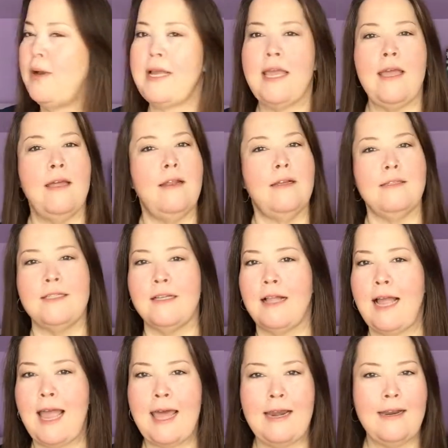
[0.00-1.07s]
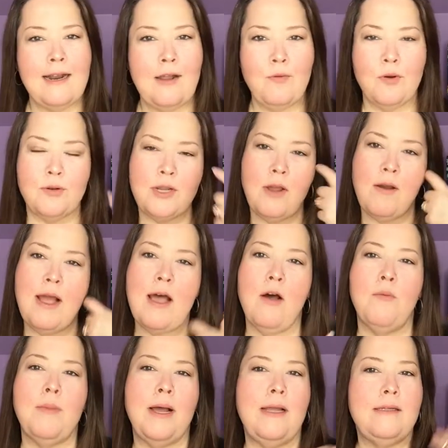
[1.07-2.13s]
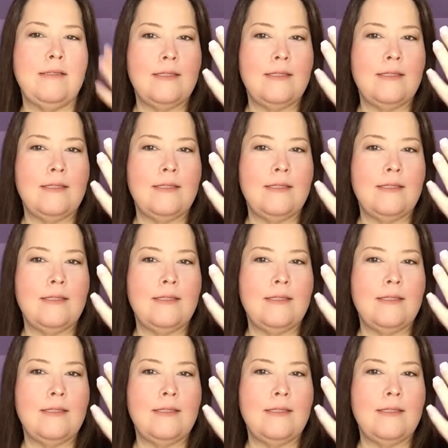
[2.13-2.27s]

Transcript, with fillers: I can't, until I edit, I won't know how my